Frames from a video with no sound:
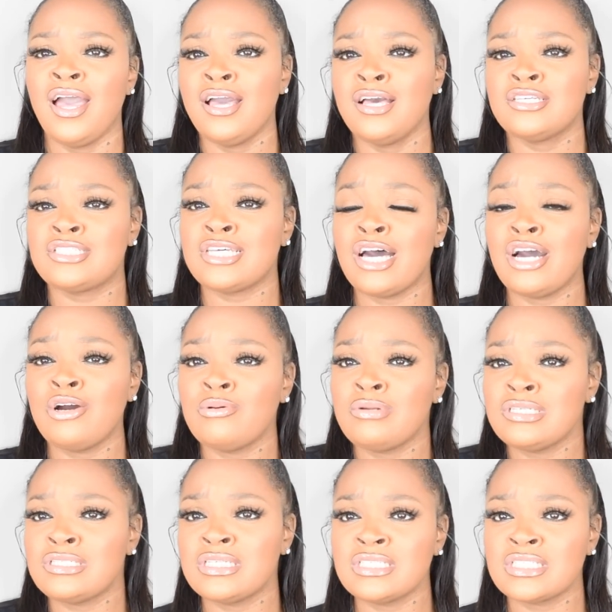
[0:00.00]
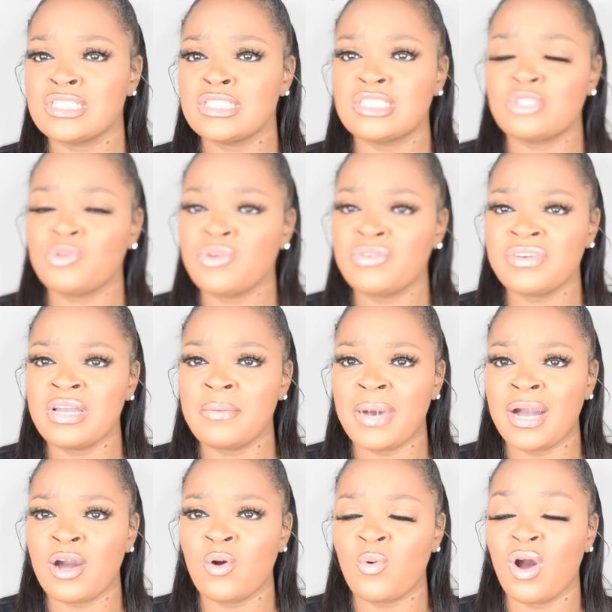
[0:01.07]
So this is a story
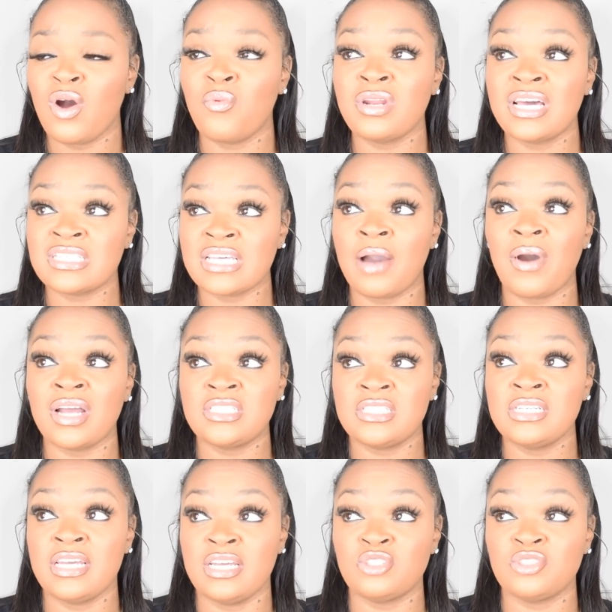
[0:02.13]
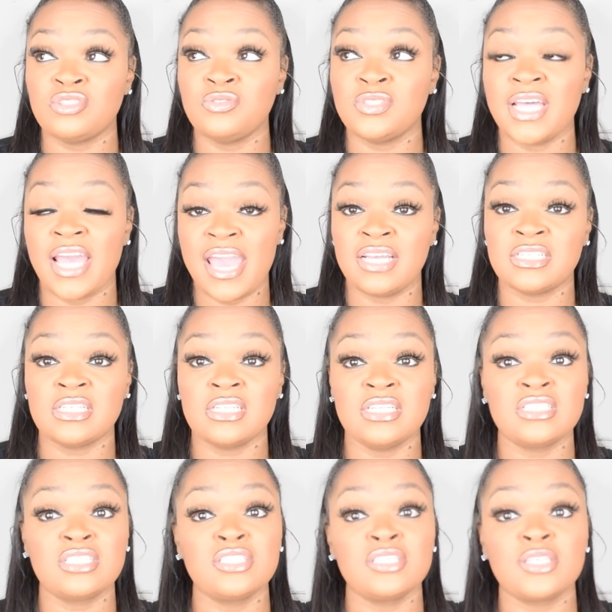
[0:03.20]
about, that's how I should have introduced it actually.
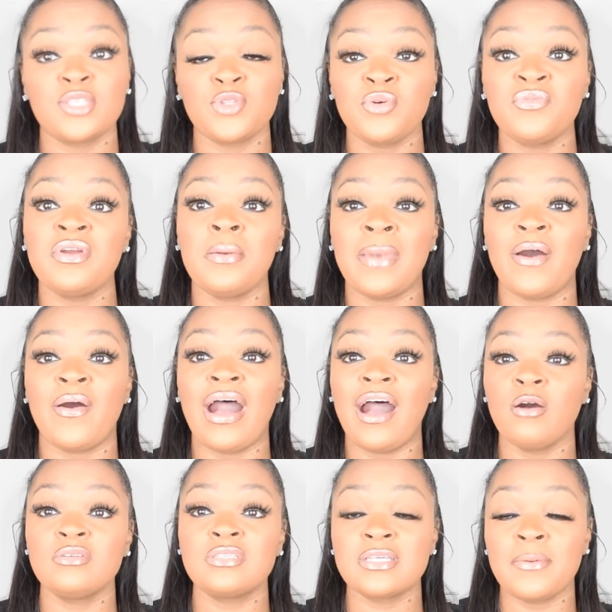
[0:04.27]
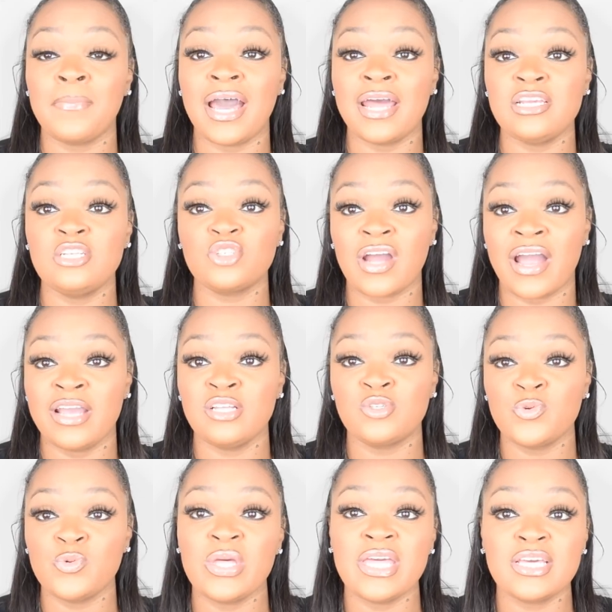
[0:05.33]
This is a story about how somebody tried
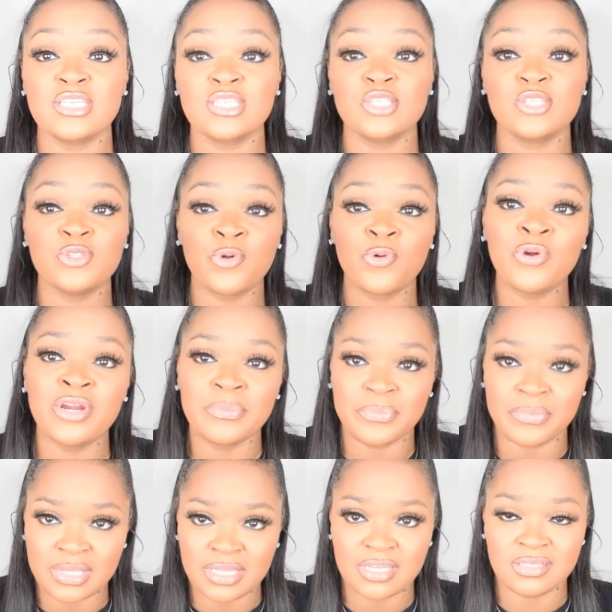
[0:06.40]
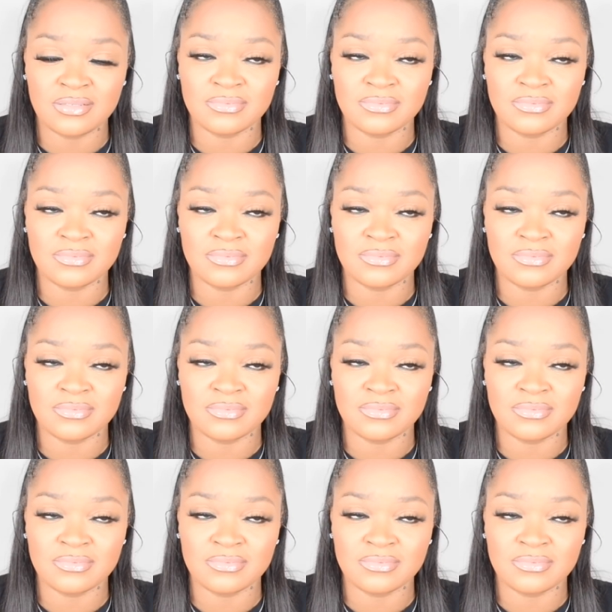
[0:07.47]
to extort me.